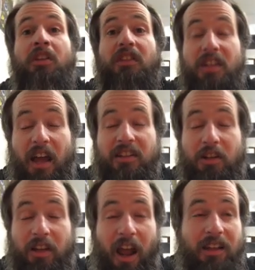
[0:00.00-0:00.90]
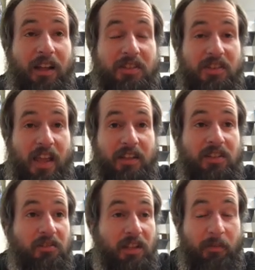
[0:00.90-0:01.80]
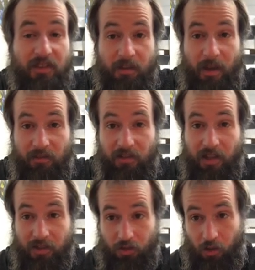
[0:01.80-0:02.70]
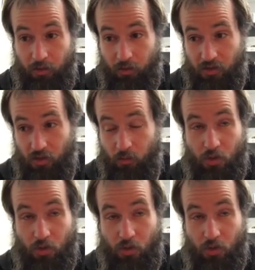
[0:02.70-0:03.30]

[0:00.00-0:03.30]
the dietary guidelines say to limit the amount of cholesterol you consume.